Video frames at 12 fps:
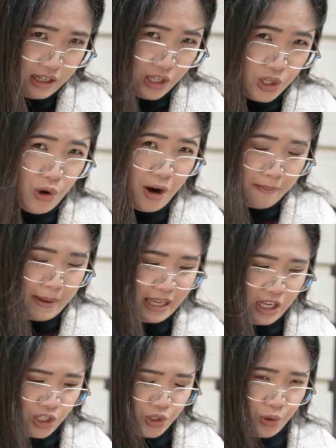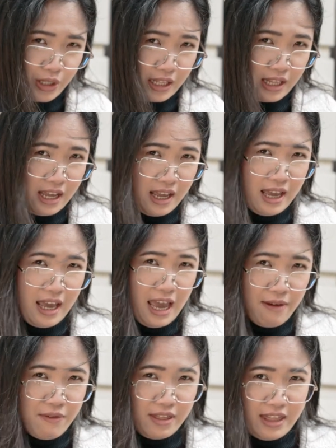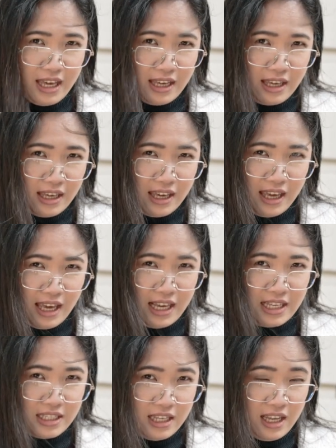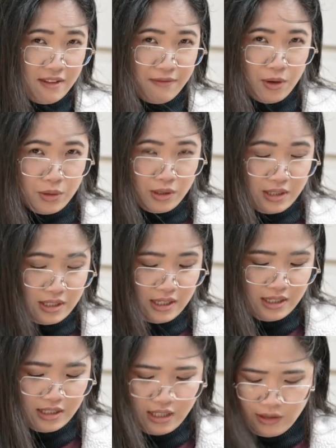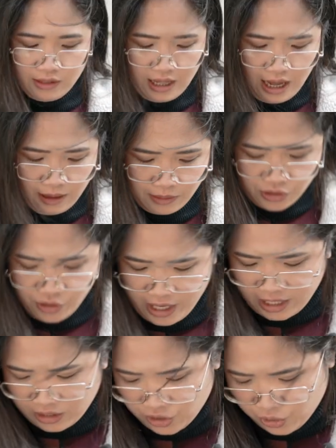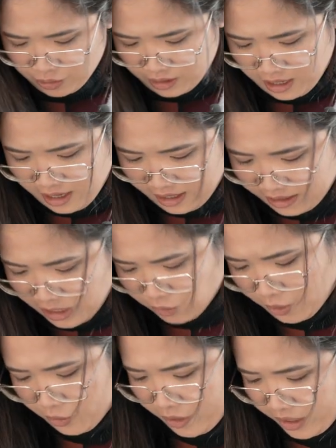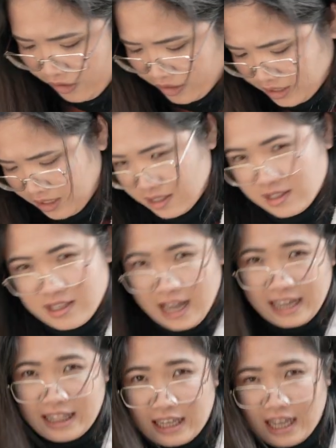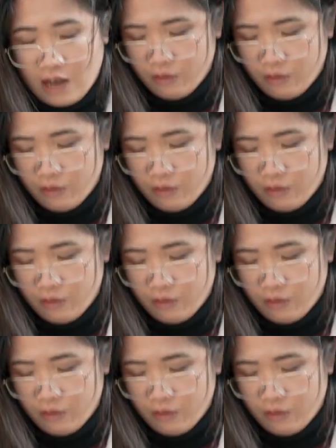you are making sure that everything is in focus. So I will try and shoot this one right here since I like how